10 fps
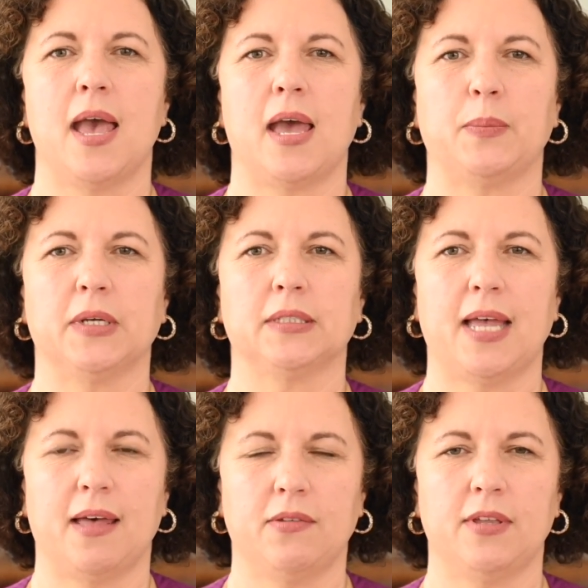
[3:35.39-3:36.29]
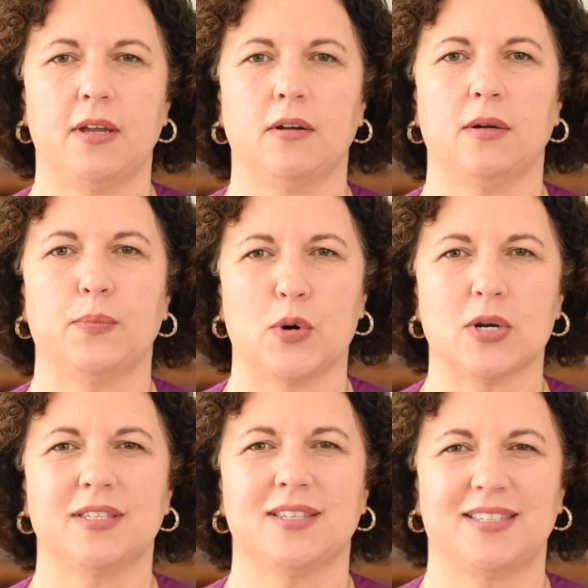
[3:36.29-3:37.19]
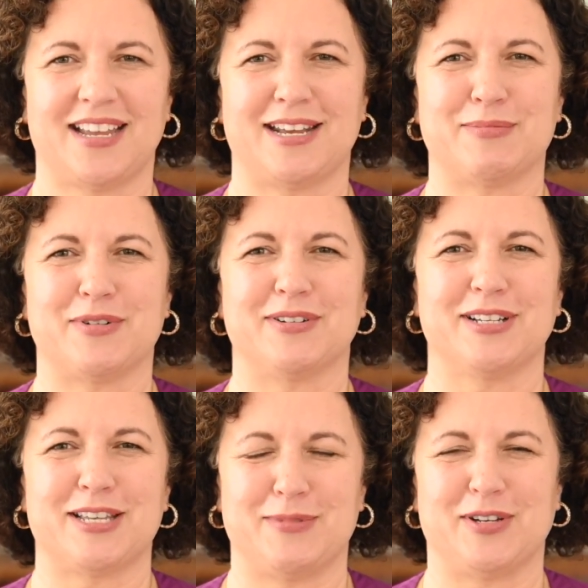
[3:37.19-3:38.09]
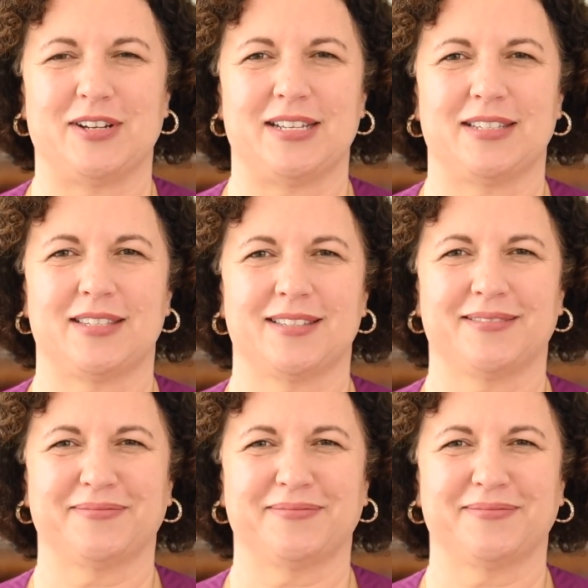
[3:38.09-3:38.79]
and build healthier, more sustainable communities.